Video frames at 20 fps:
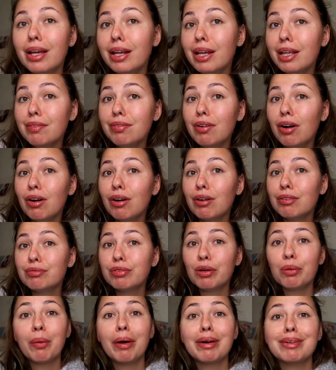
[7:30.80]
Leave it on
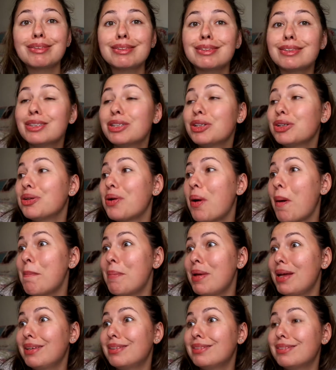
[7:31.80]
for 1 to 2
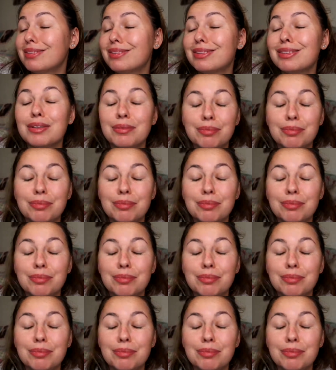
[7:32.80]
mins.